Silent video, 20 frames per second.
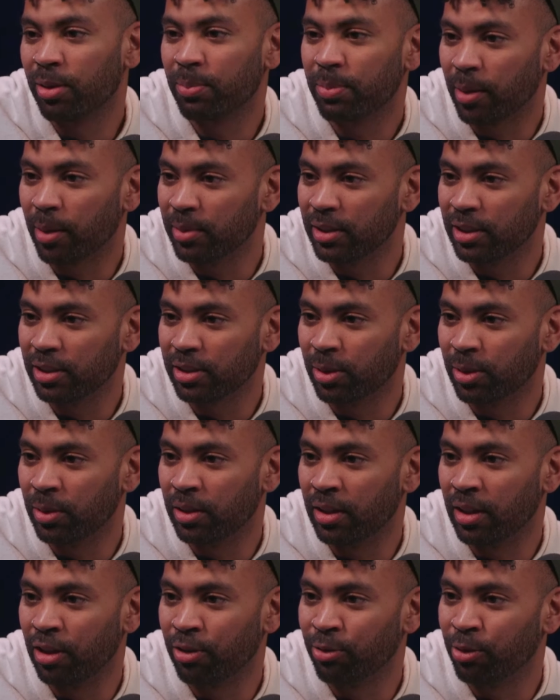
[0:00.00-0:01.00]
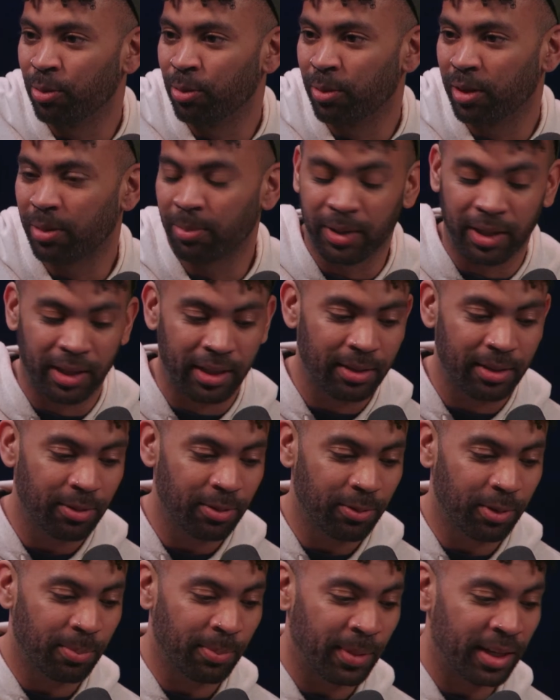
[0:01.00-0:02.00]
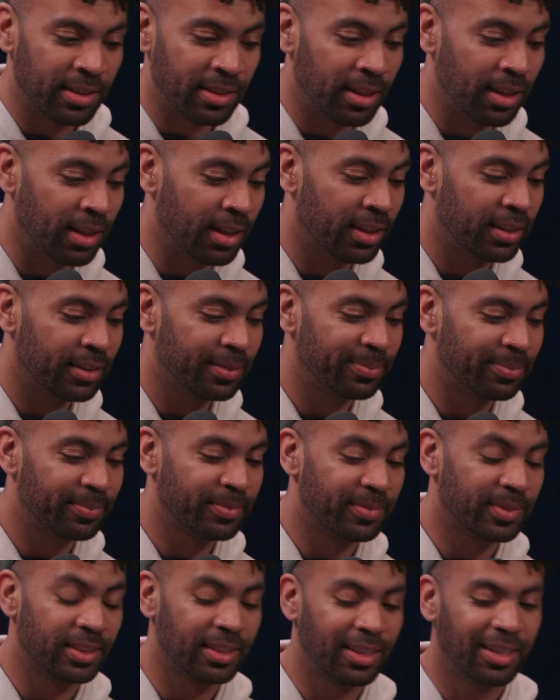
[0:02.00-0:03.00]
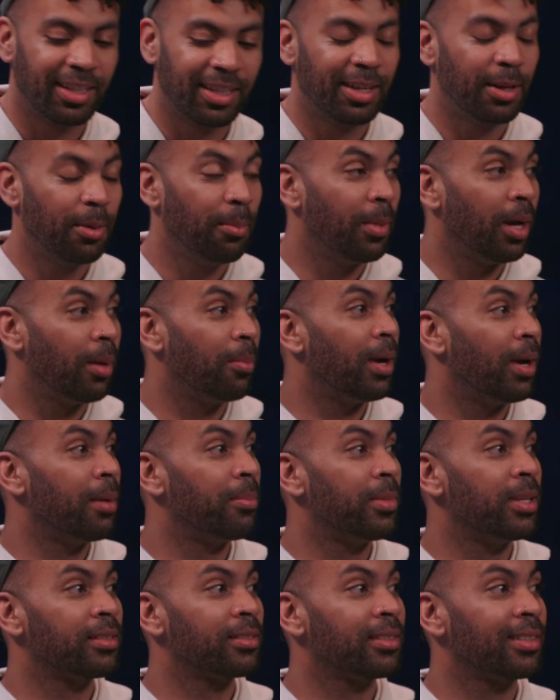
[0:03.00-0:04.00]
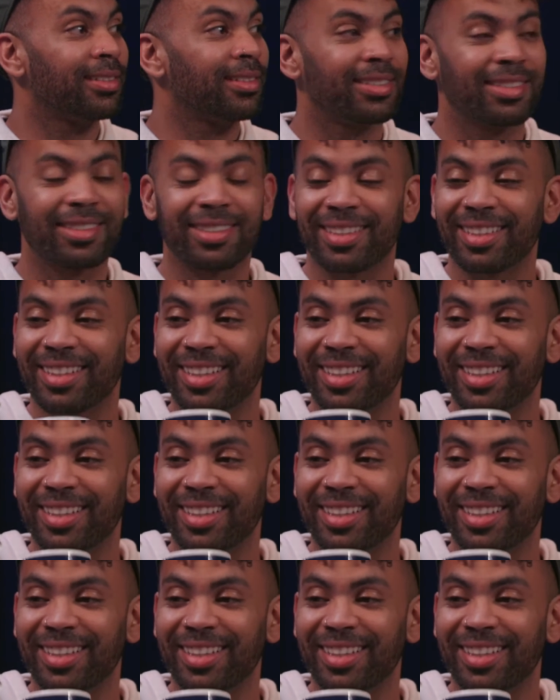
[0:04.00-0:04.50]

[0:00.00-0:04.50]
probably just go in the other room with my tea on my business.